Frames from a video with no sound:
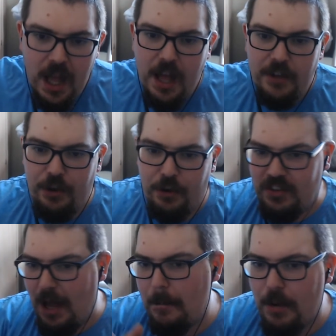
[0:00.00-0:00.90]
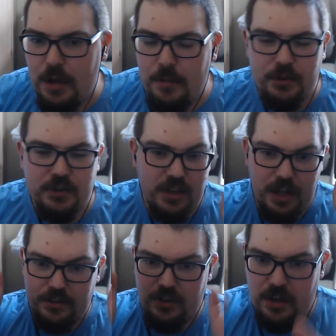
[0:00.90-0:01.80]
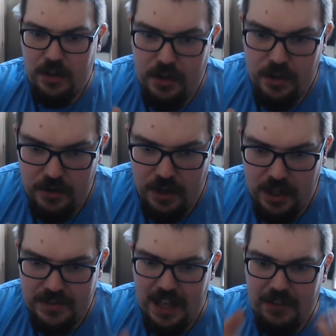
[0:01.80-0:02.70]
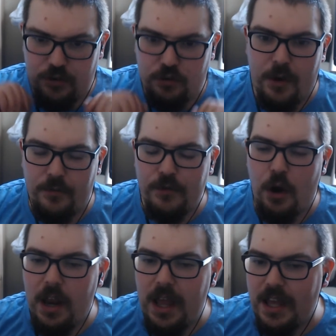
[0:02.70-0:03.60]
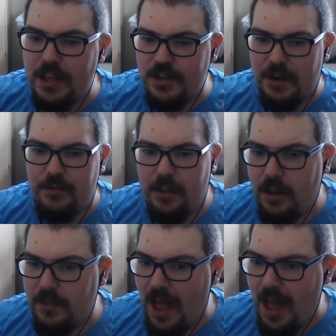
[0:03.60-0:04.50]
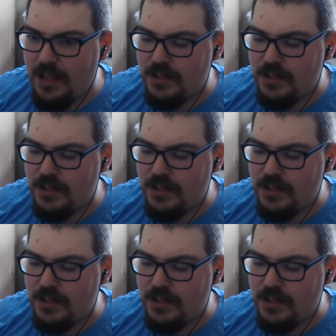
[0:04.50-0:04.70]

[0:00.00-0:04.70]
So Soundbirdmon start to attack the Tree of Knowledge and everything like that.